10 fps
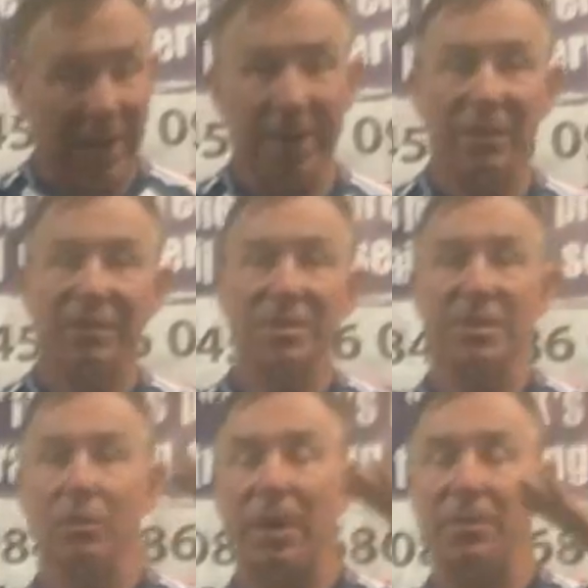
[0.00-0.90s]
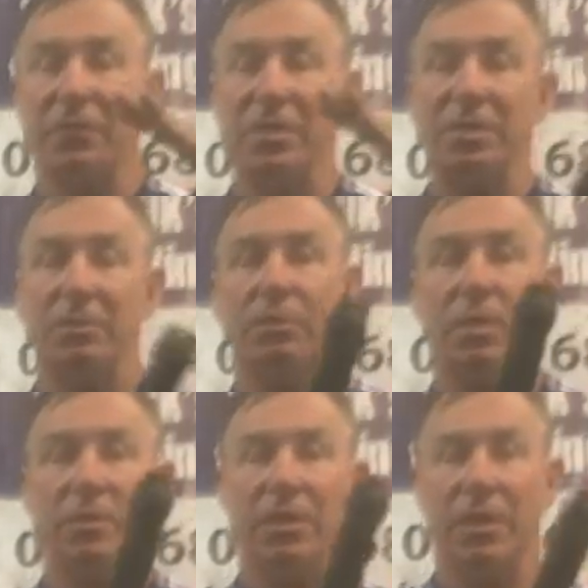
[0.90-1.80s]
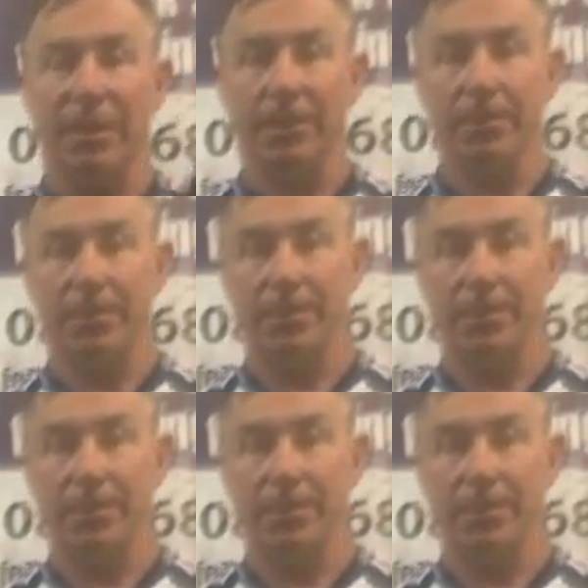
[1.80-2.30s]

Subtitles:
bag, this little baby fits in perfectly.